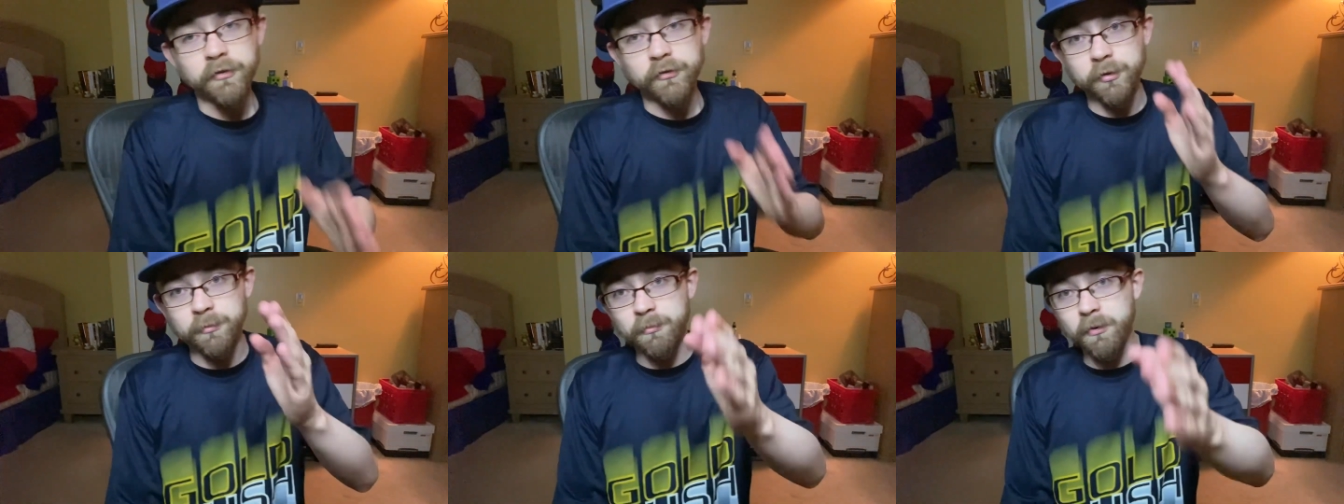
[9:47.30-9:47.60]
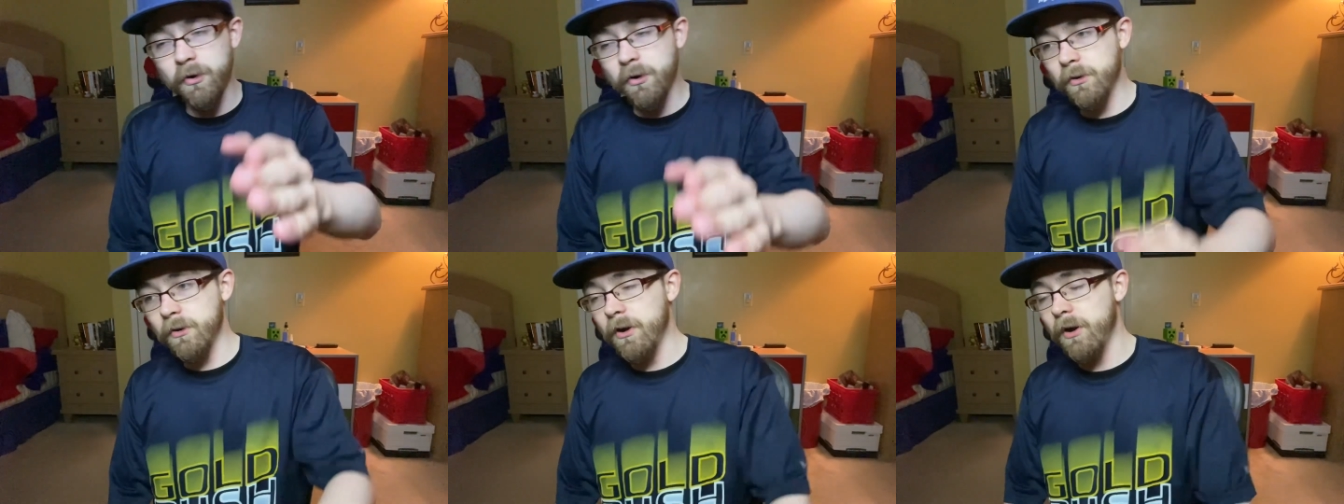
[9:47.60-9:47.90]

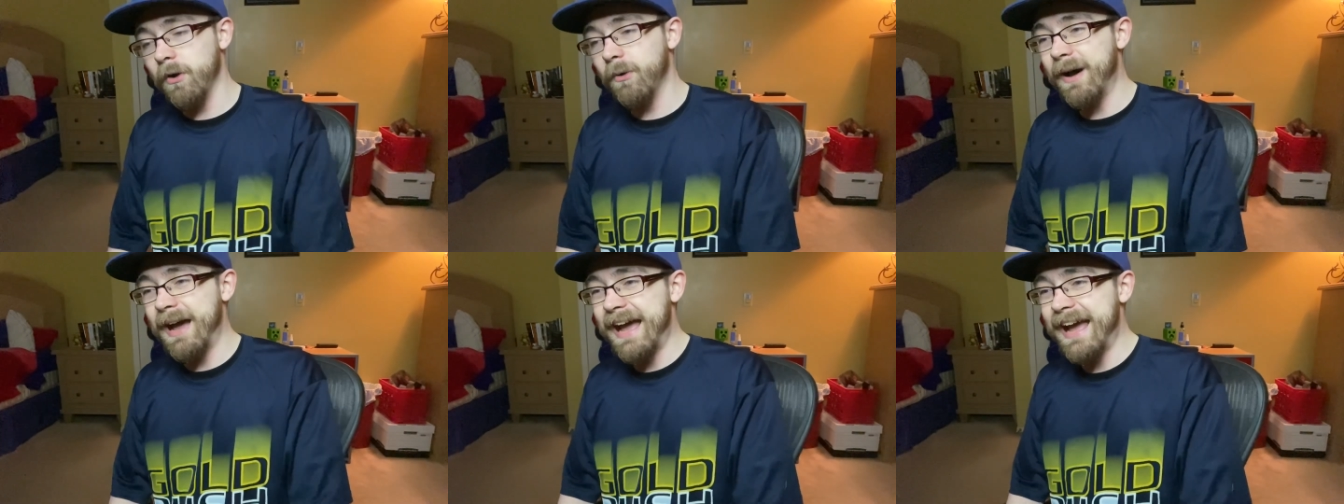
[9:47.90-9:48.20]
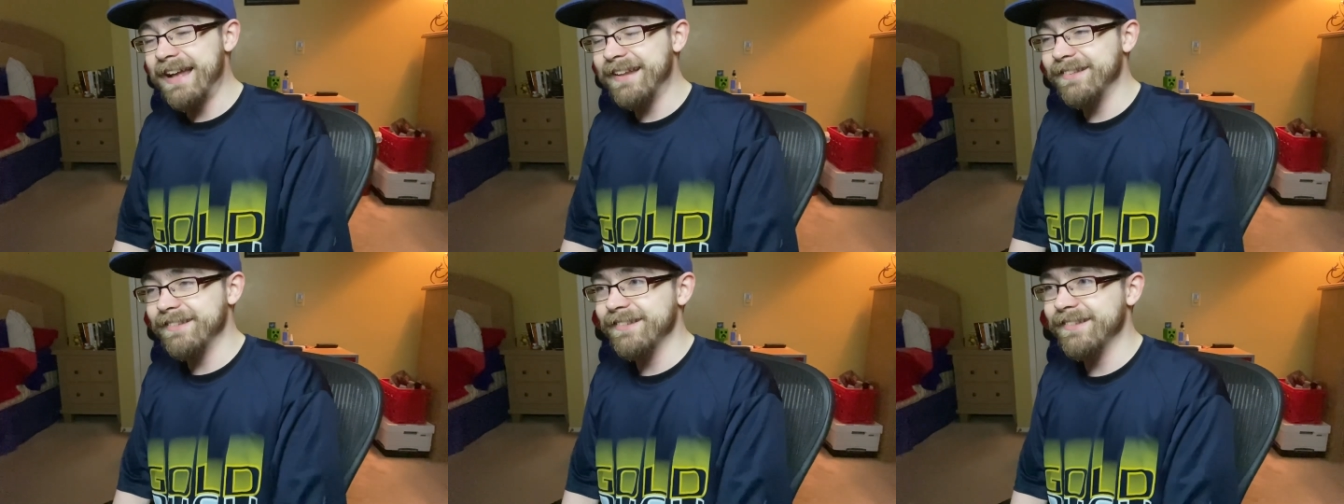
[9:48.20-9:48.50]
tomorrow
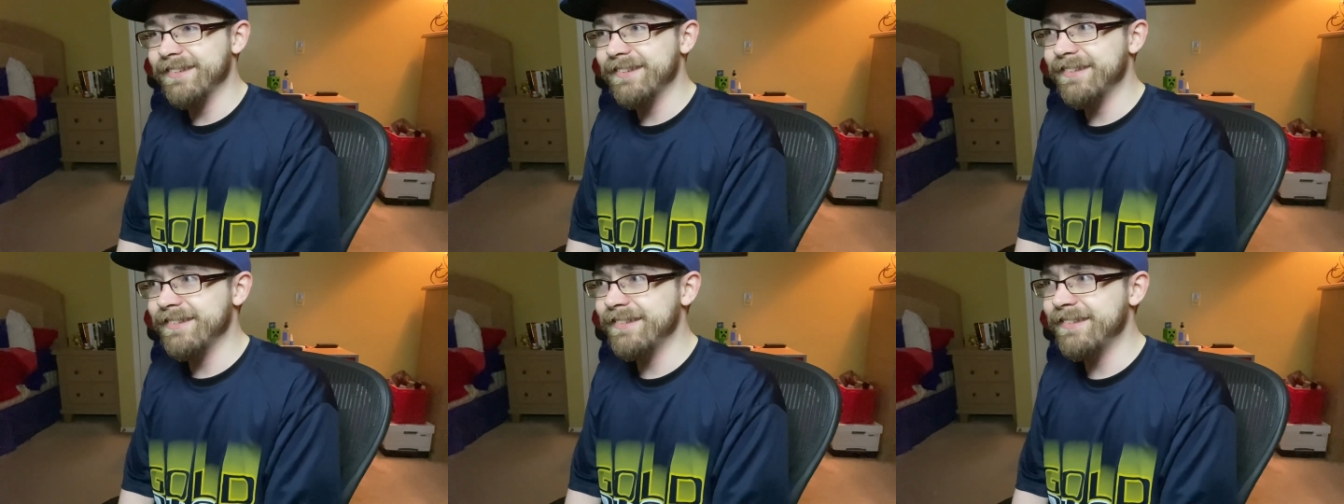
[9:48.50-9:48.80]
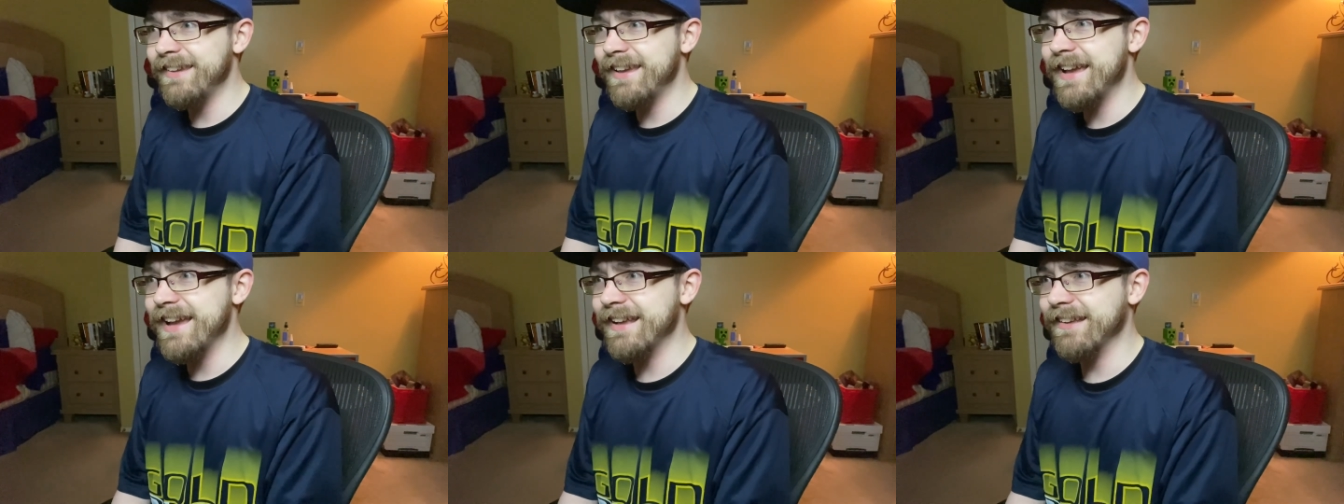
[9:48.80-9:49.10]
at
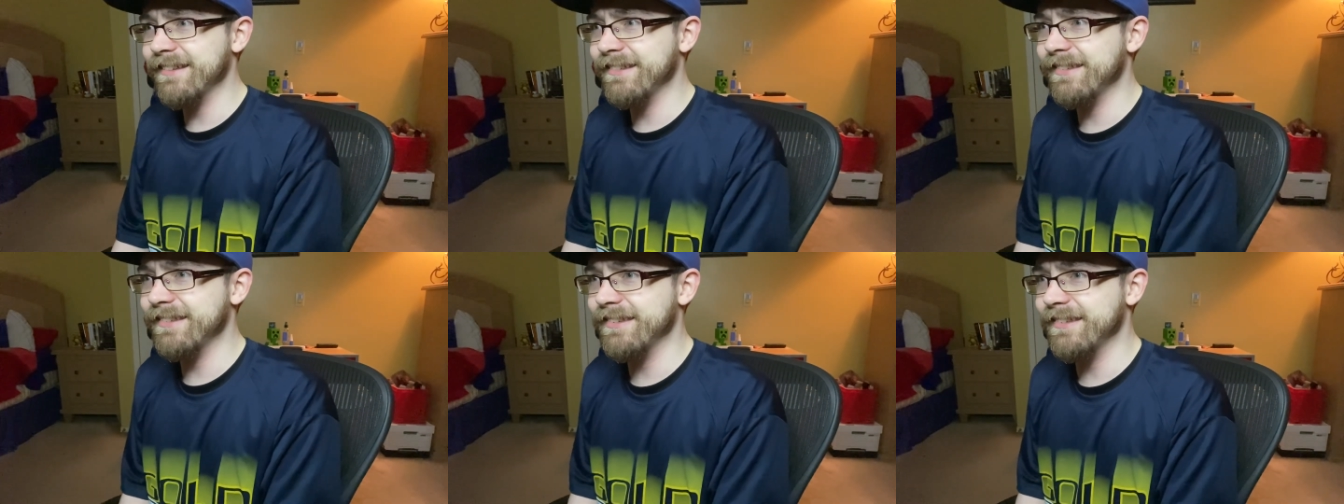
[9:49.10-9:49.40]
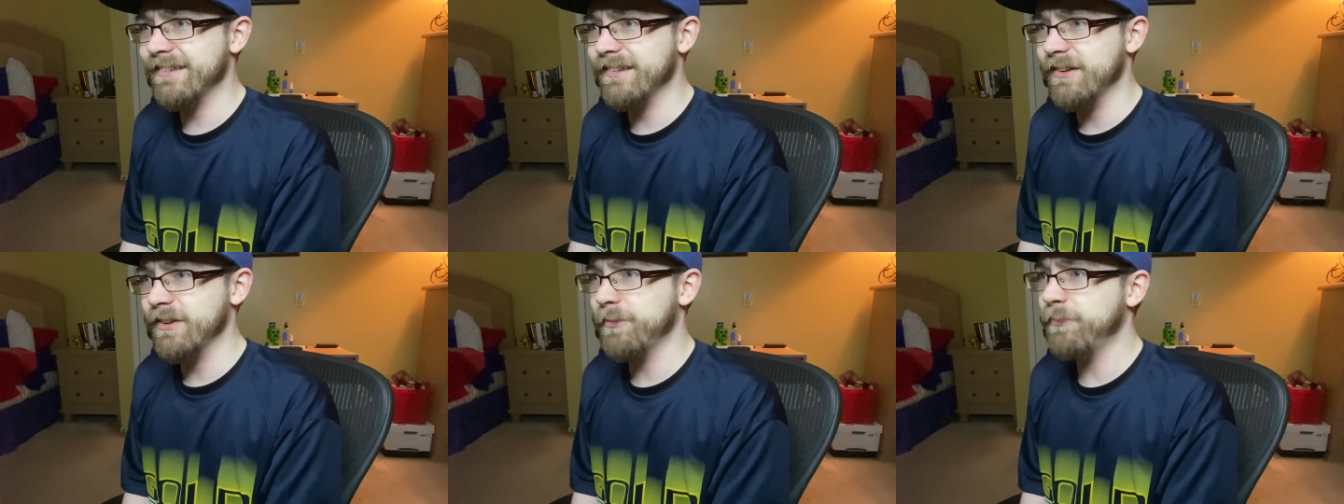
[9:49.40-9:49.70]

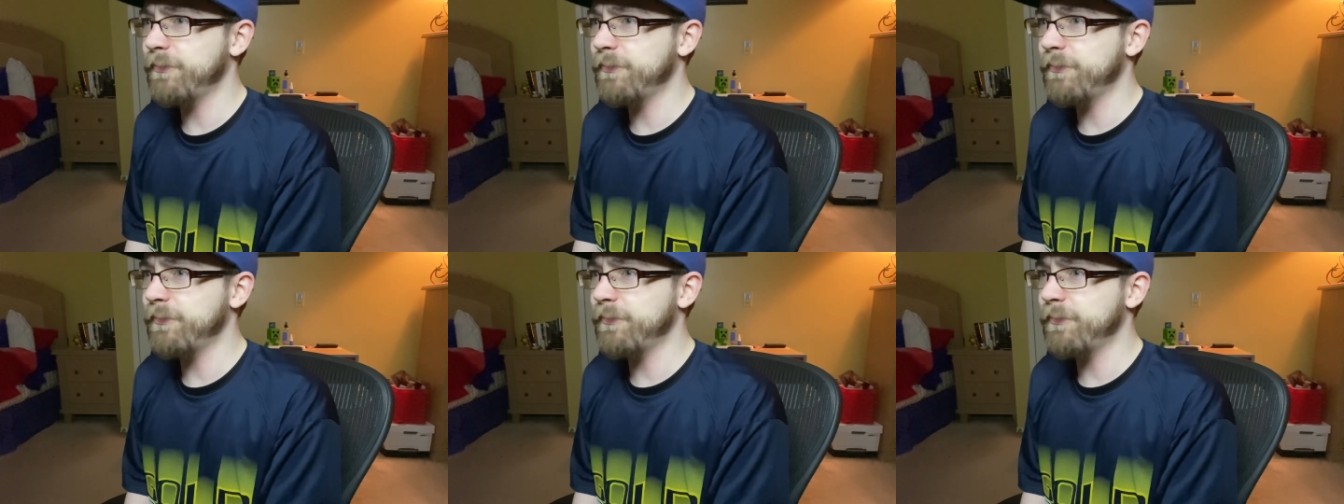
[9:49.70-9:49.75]
6 or